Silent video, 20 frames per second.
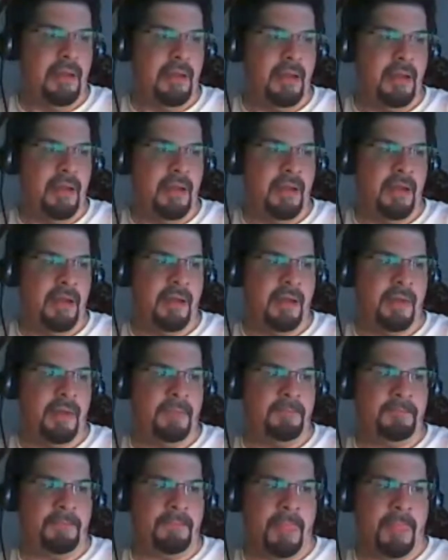
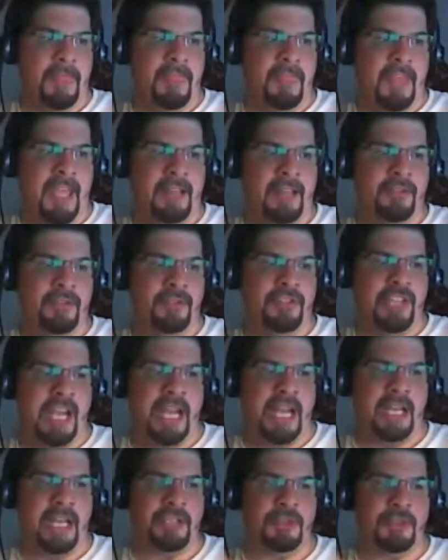um, then to
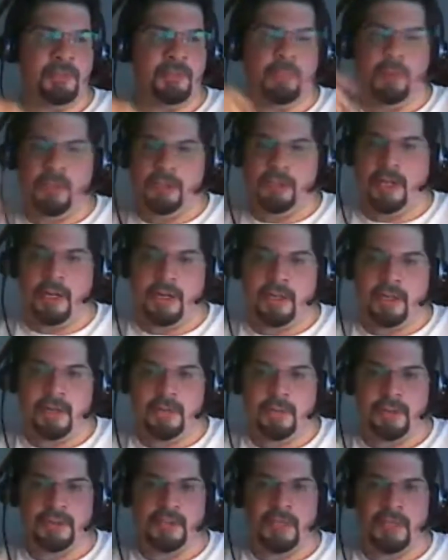challenge Bulldog,
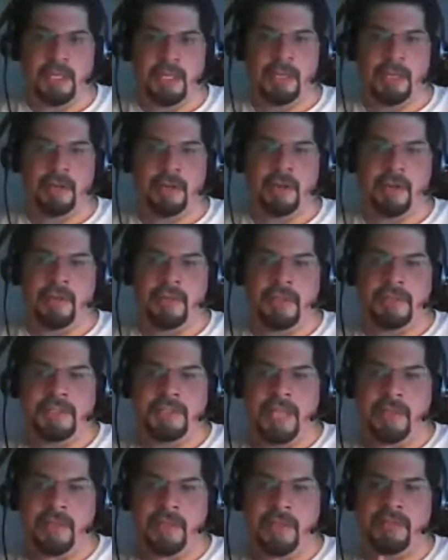who's the leader of the
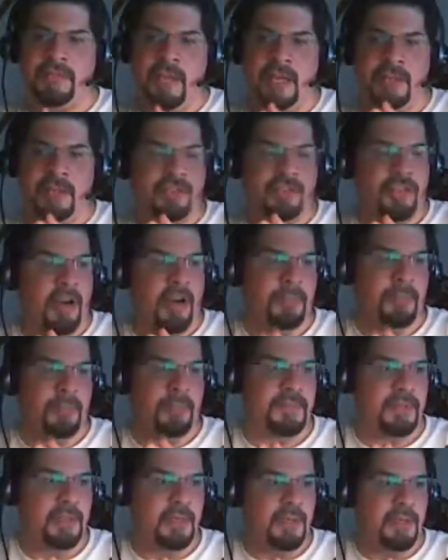Southside
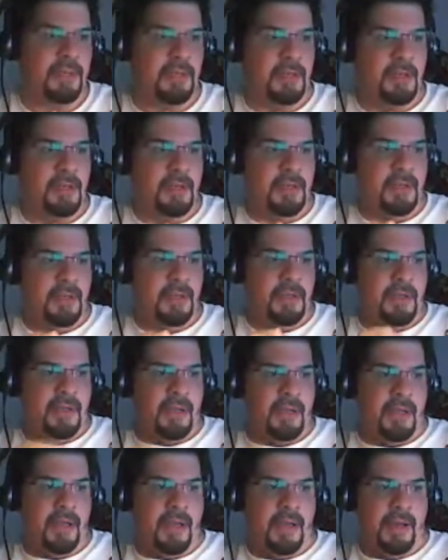Sharps,
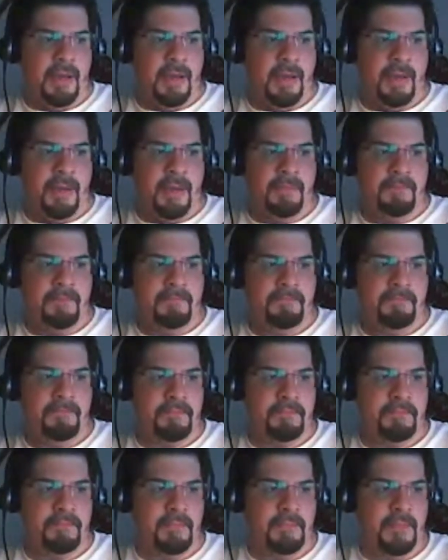um,
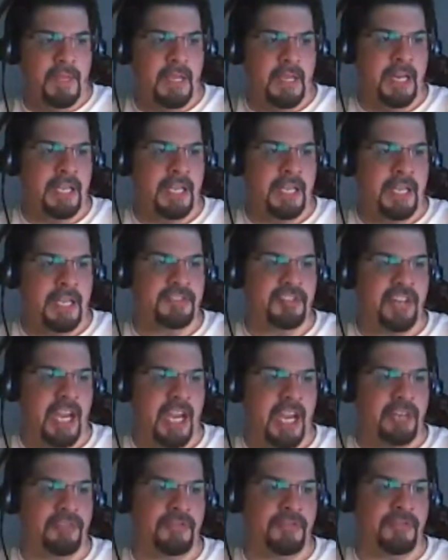in
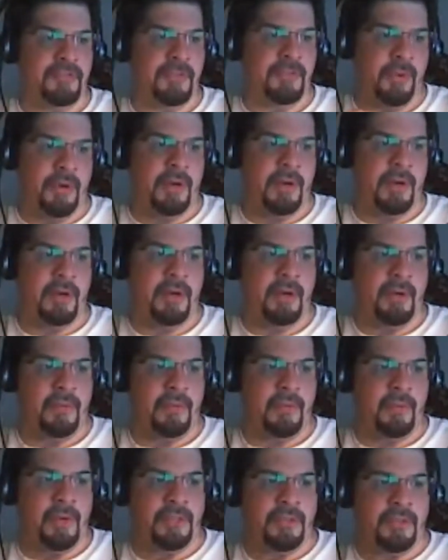exchange
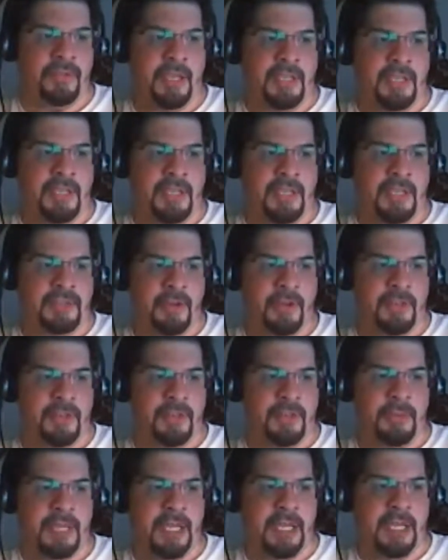for what you think is
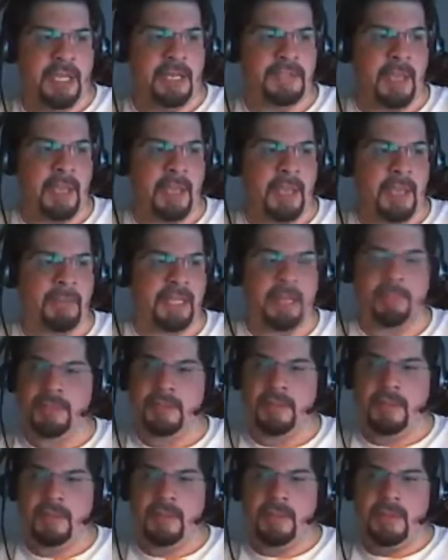going to be an escape
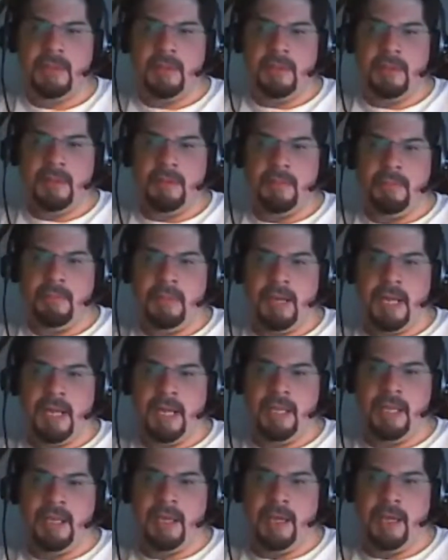attempt
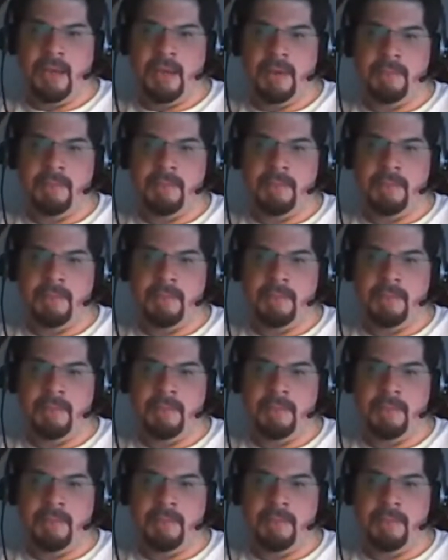by.